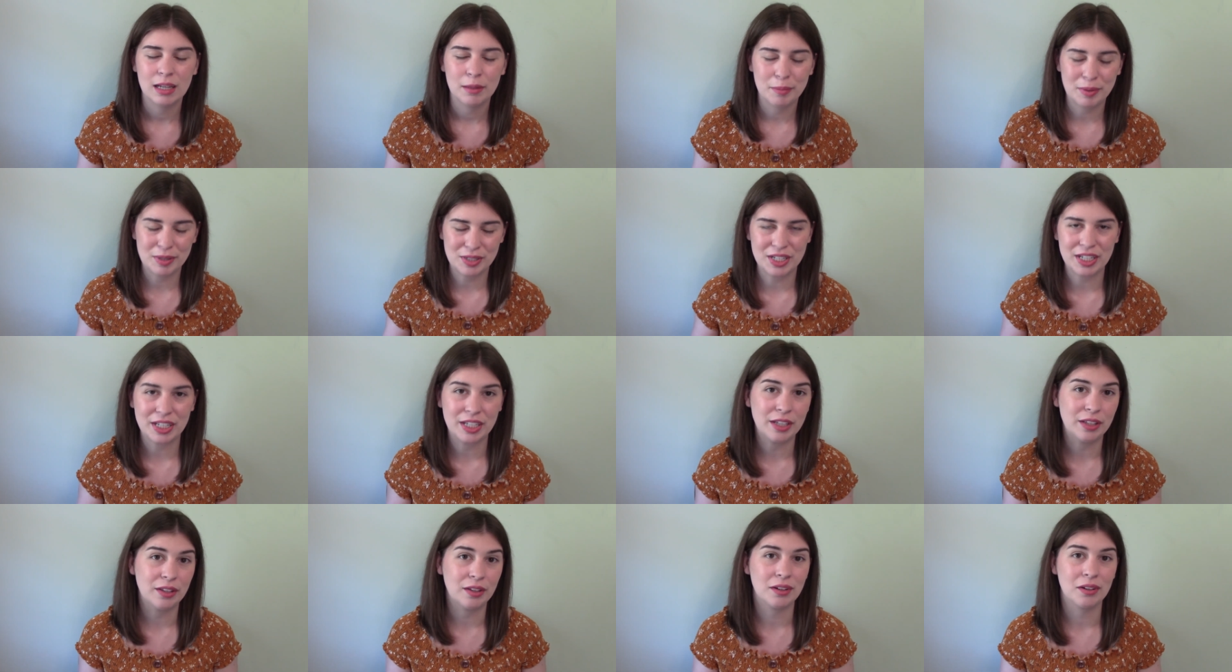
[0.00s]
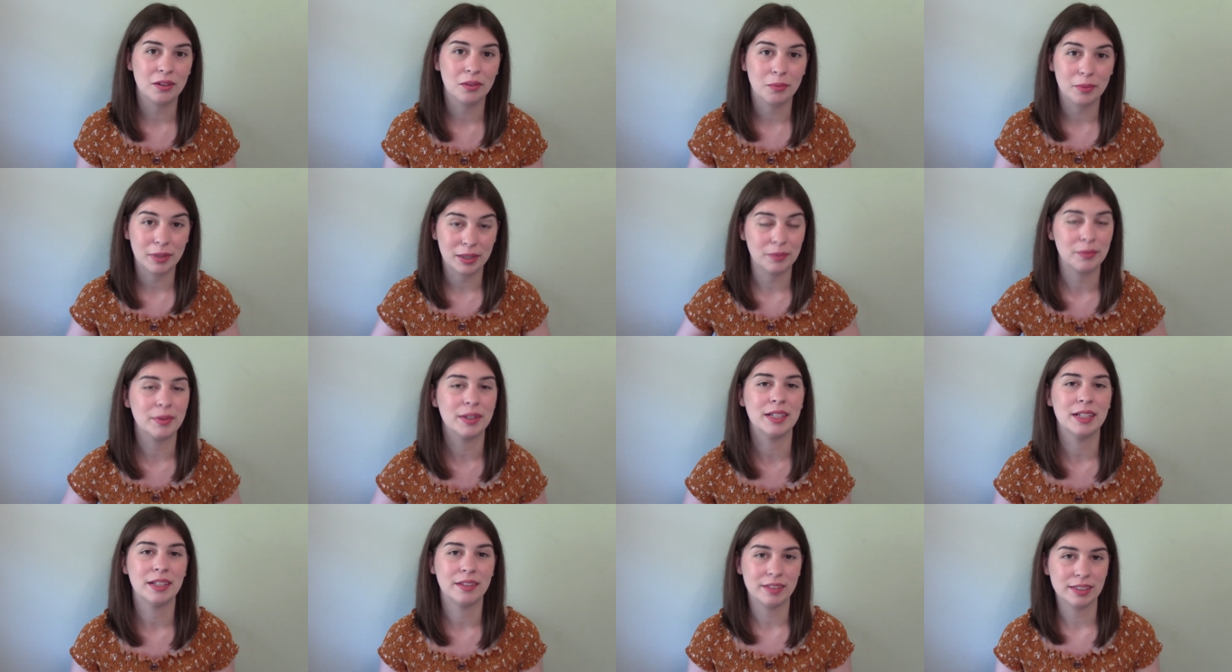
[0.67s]
particular
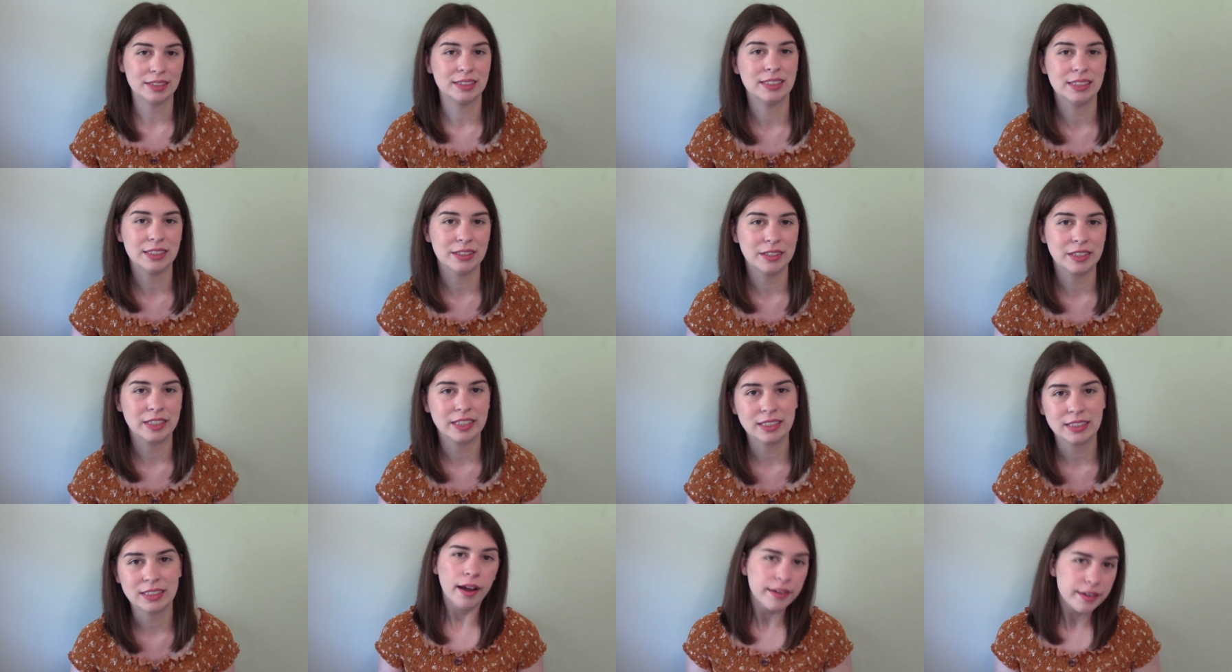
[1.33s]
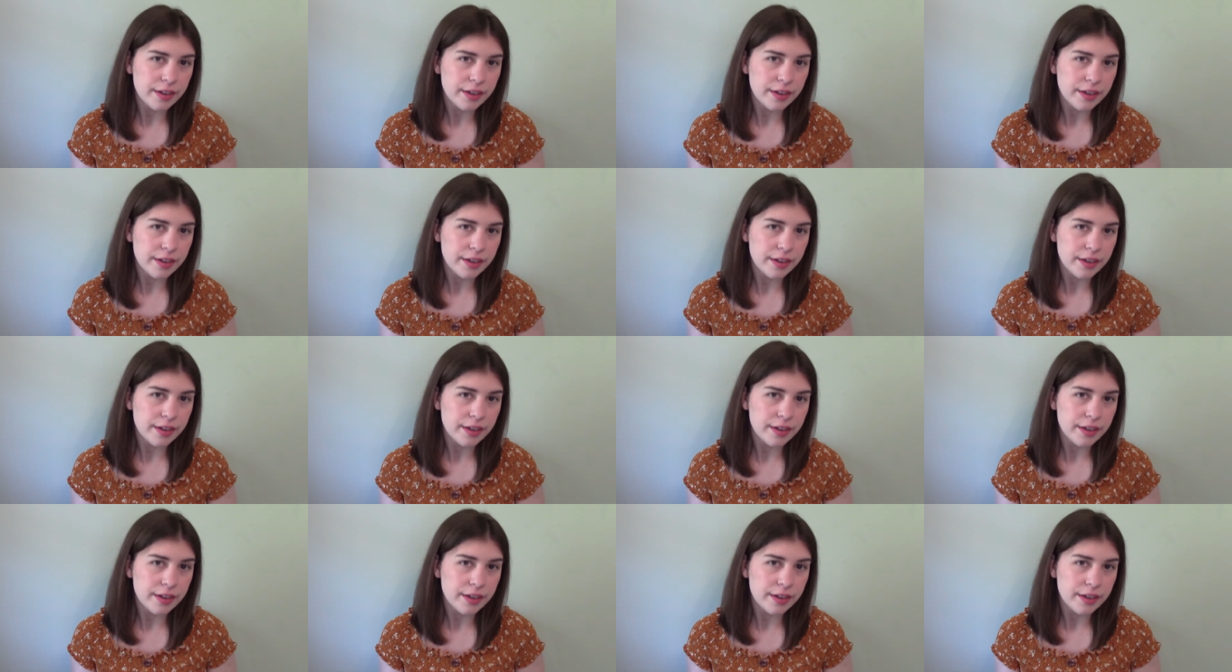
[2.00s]
reread of the series.